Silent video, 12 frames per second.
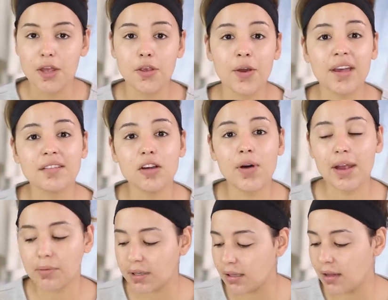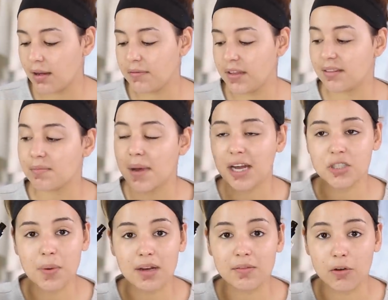You guys know I really love the
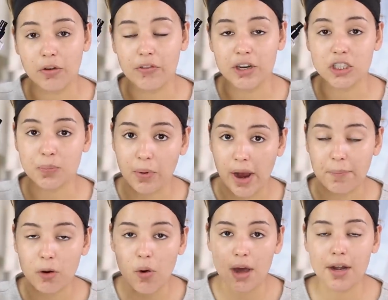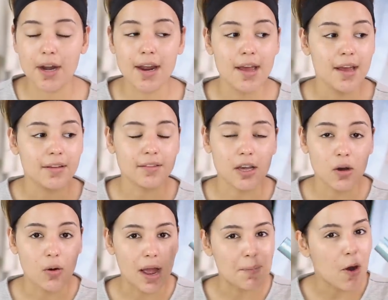Smashbox Photo Finish Primer Water, so
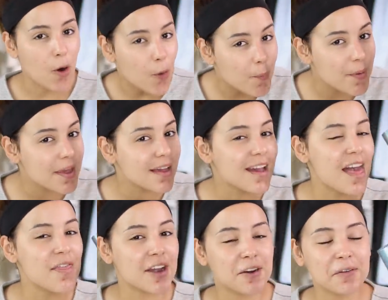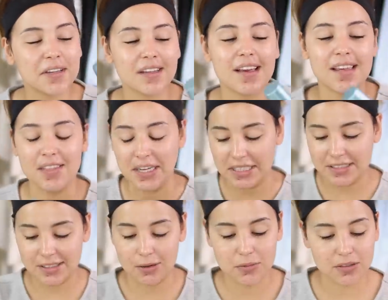I'm hoping that I really like this.
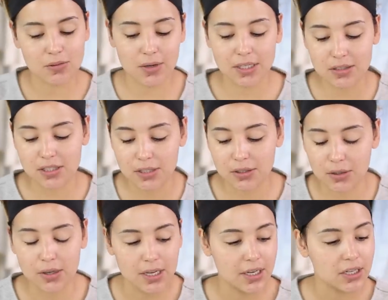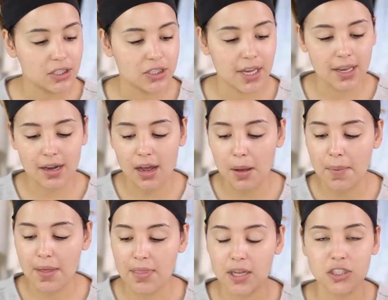So I'm just going to shake it up
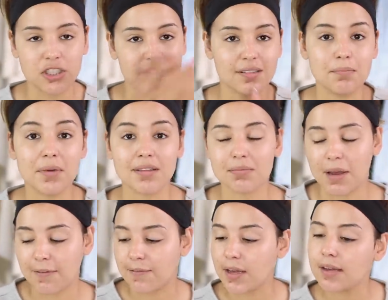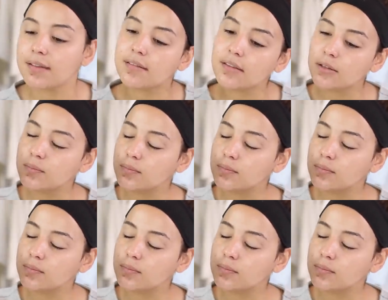and then just mist my face.